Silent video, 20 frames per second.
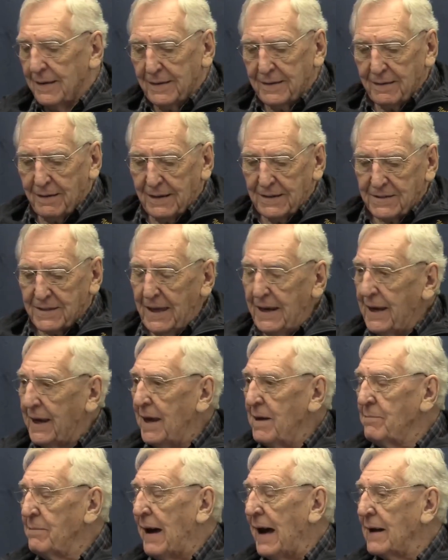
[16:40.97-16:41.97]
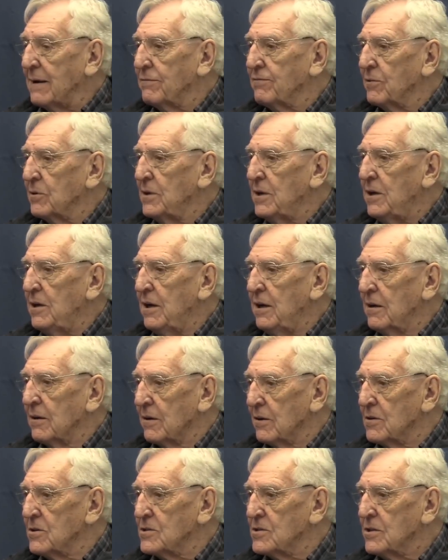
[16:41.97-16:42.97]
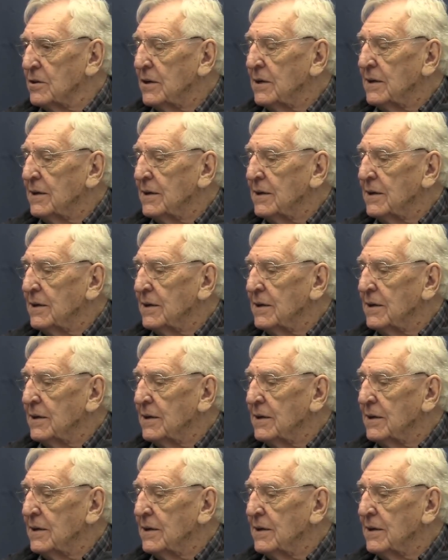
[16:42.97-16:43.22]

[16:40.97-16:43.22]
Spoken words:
Because they came back for years